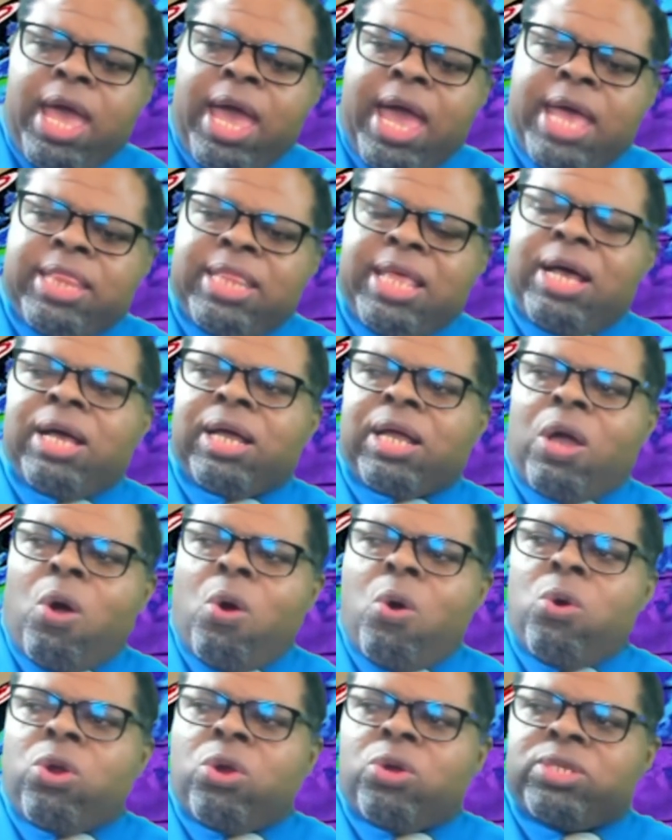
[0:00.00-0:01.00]
and the
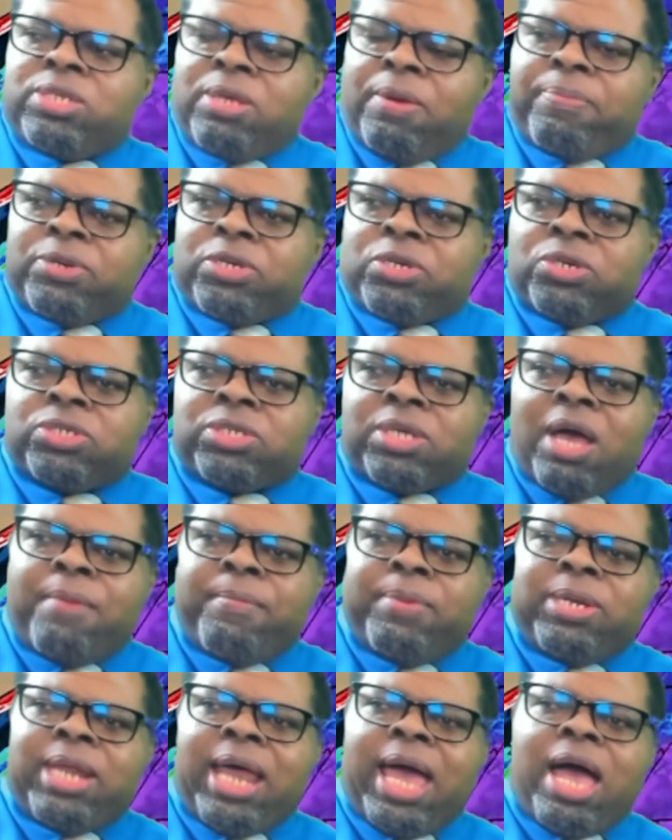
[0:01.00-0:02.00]
colder temperatures
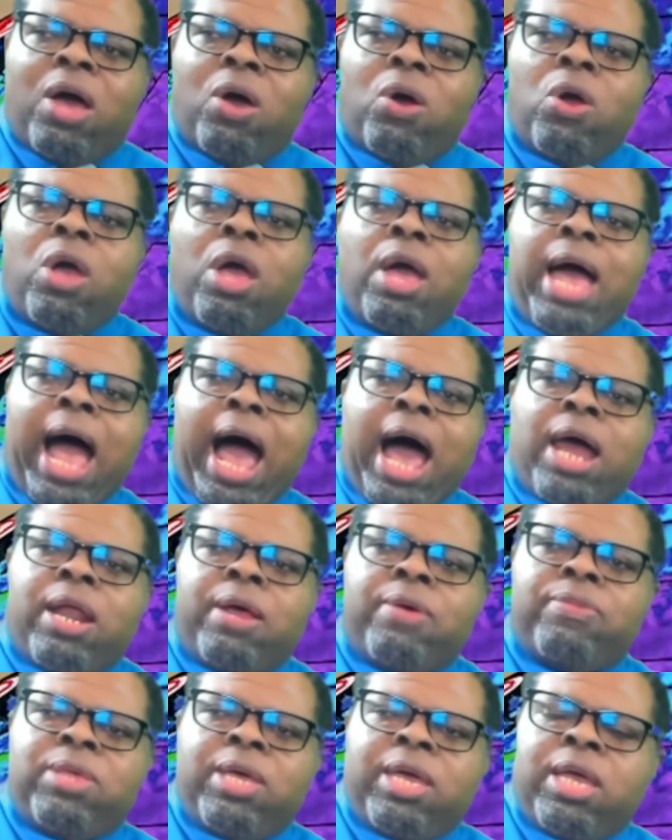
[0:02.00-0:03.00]
coming down
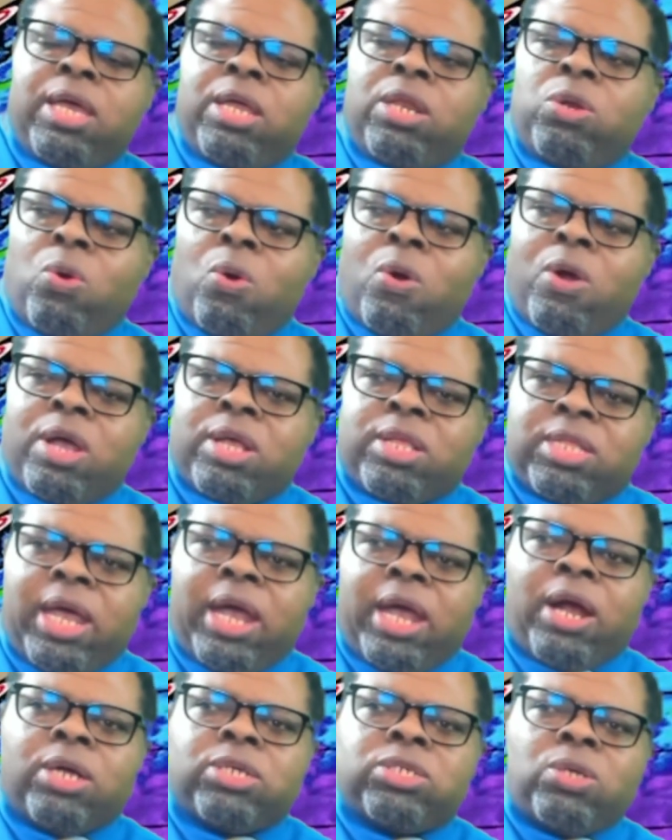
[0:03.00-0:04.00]
out of the north there.